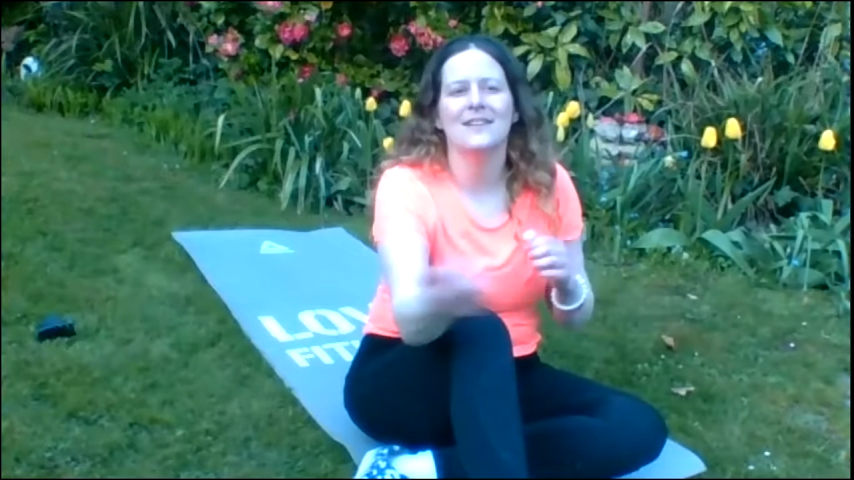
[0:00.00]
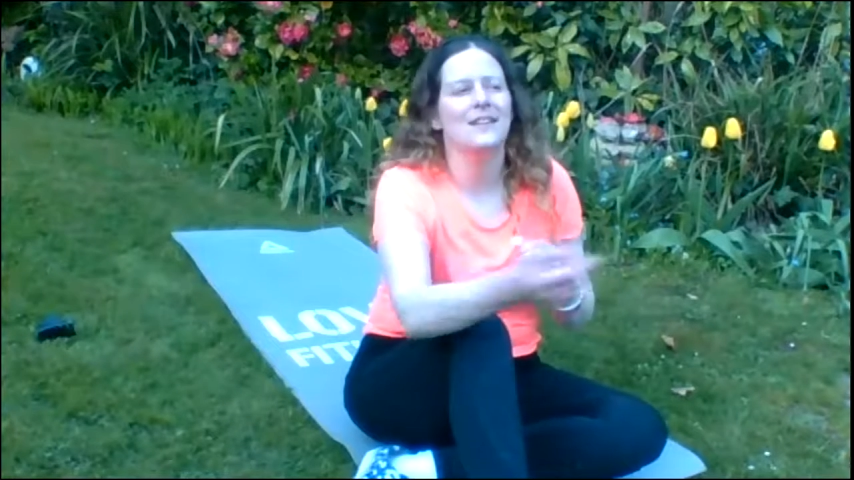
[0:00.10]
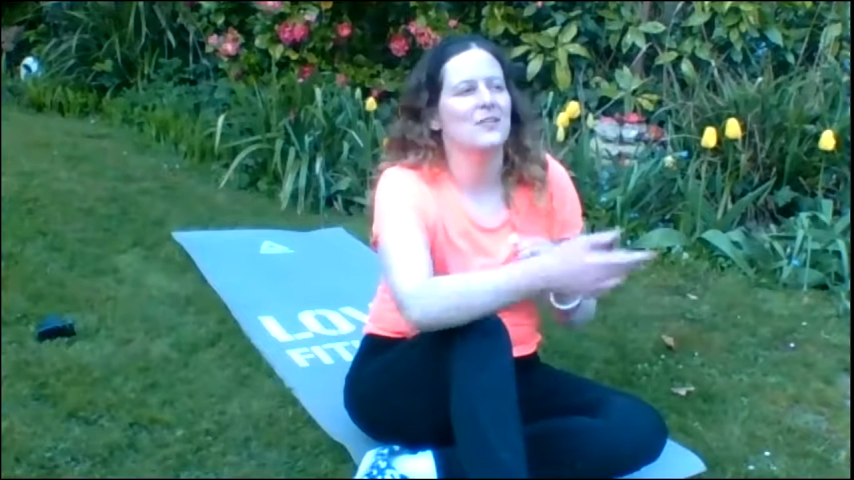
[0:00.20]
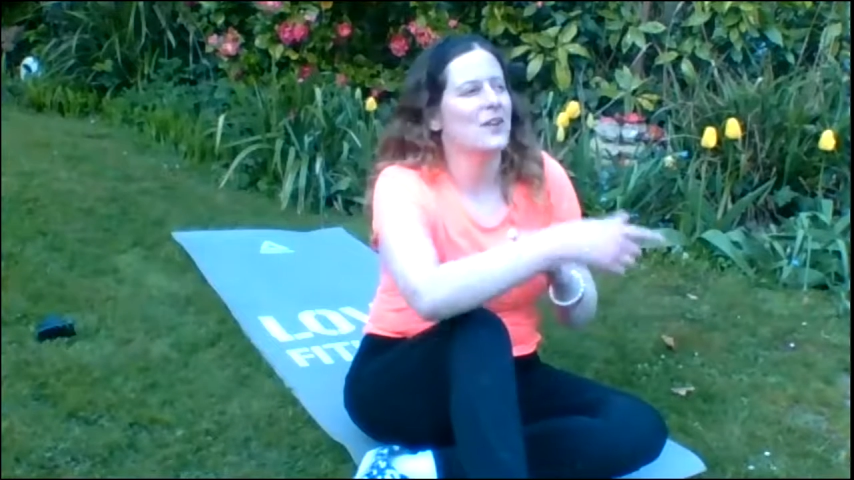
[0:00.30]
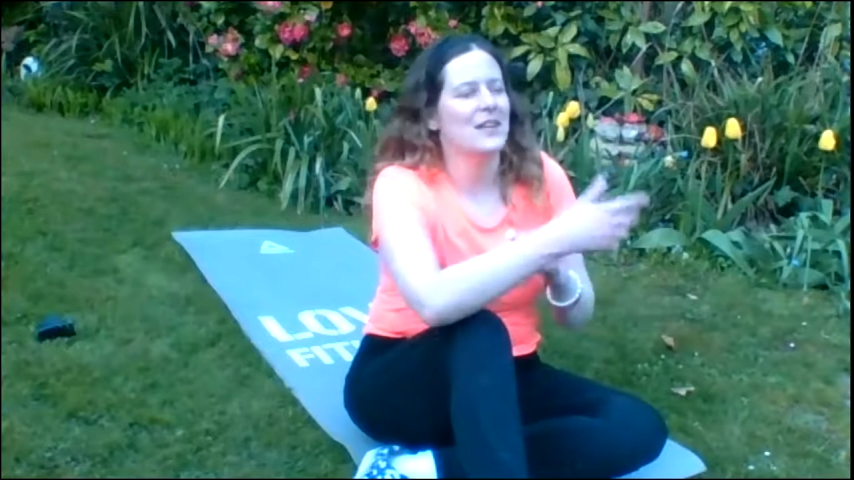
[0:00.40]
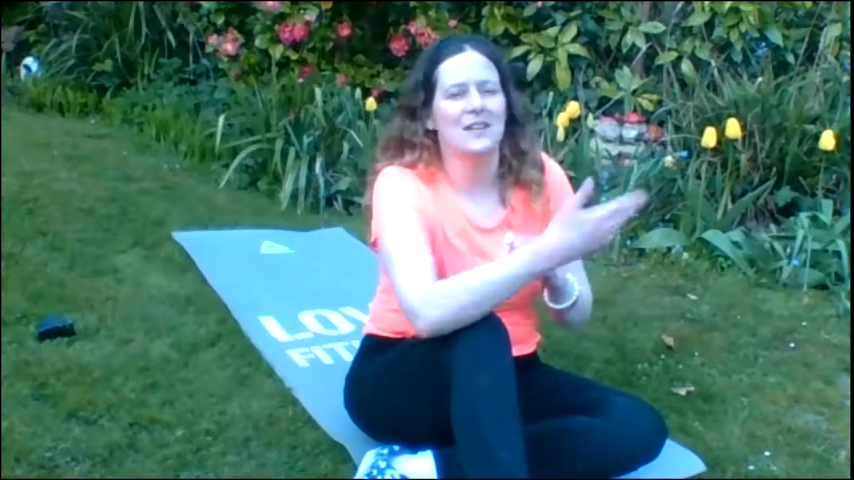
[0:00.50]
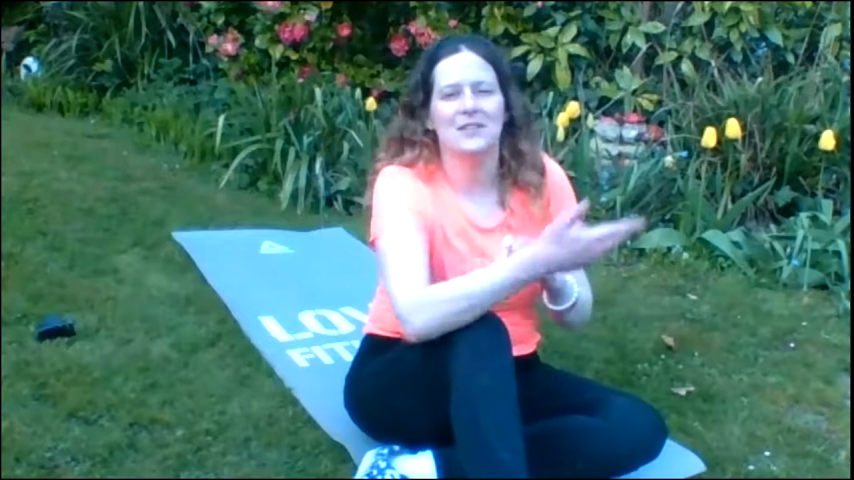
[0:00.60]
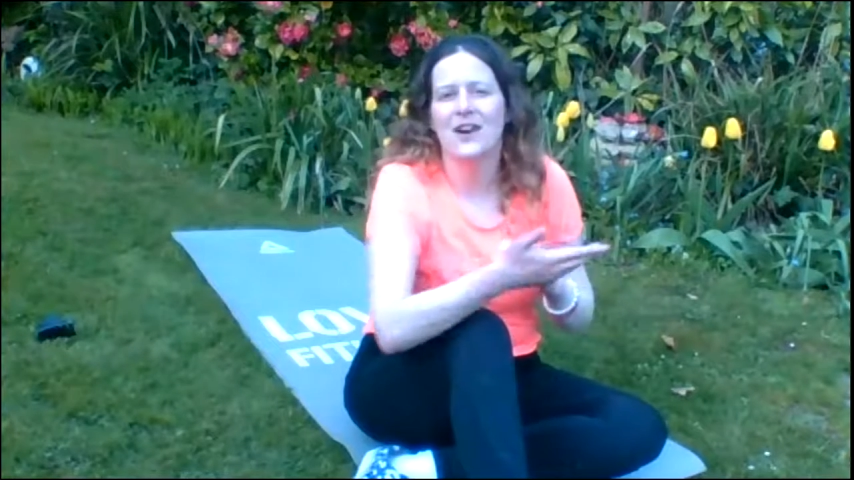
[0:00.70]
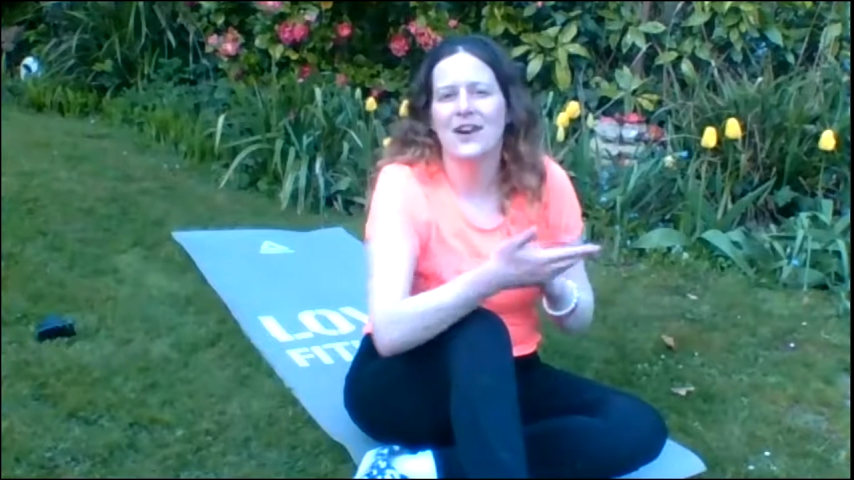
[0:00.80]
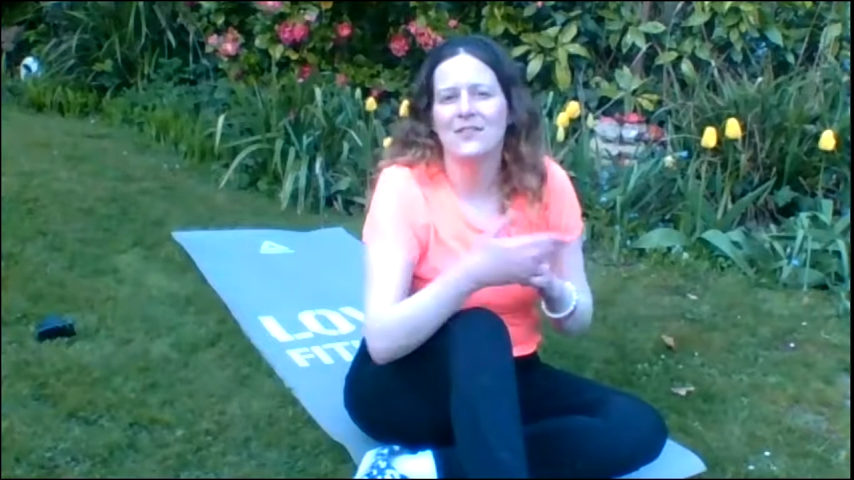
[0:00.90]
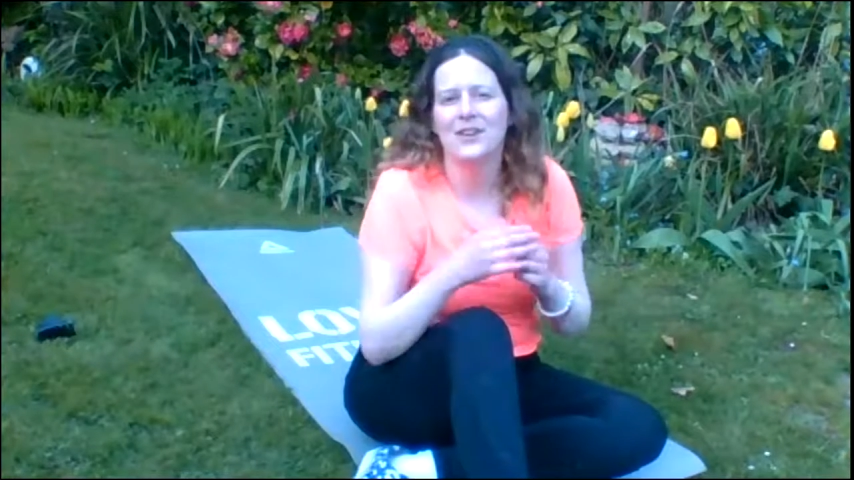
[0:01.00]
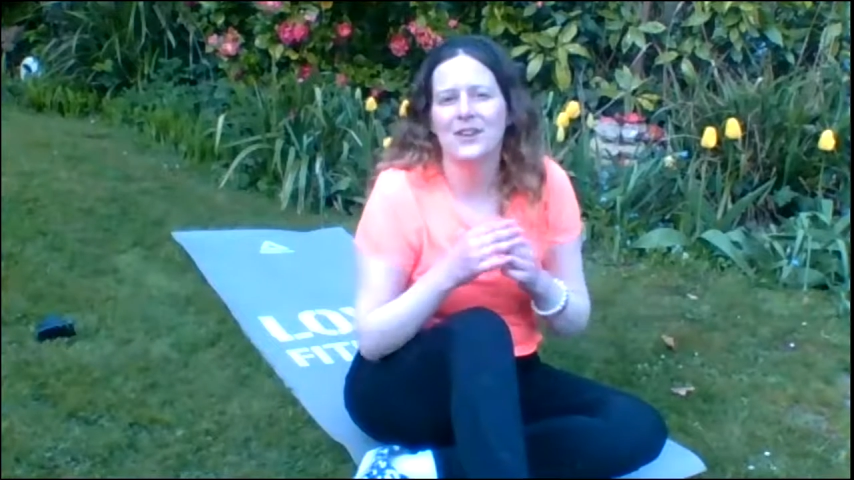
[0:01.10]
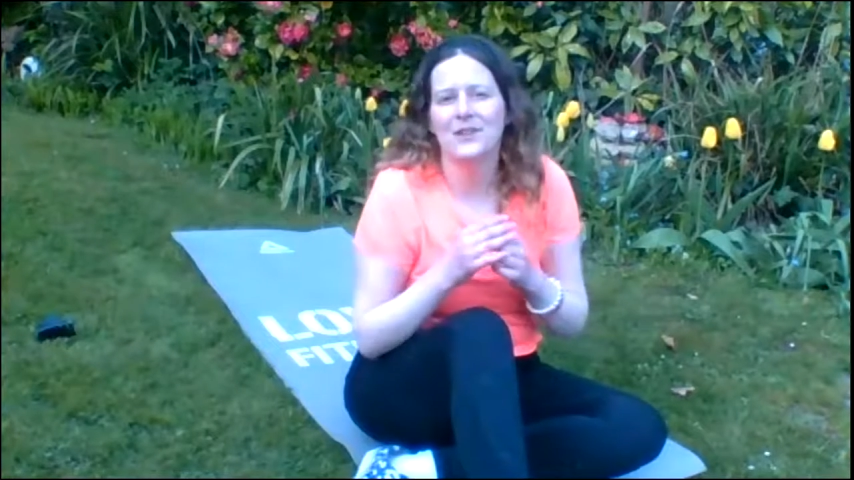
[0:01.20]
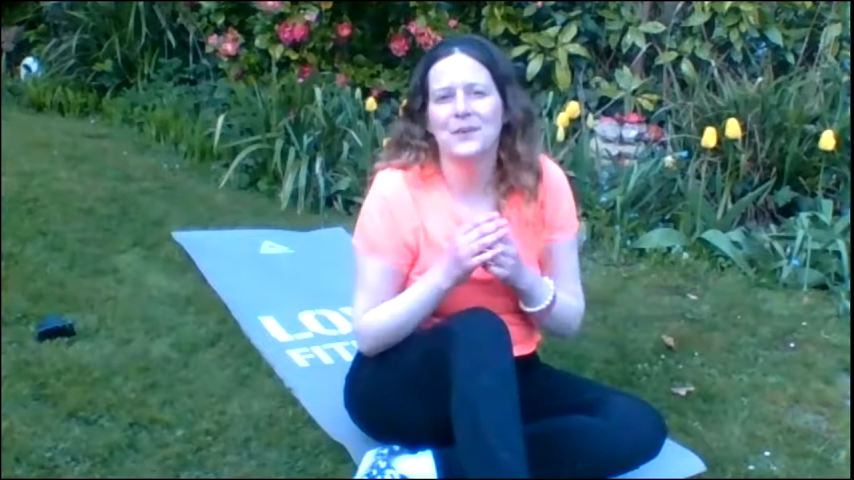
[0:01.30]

if I hear traffic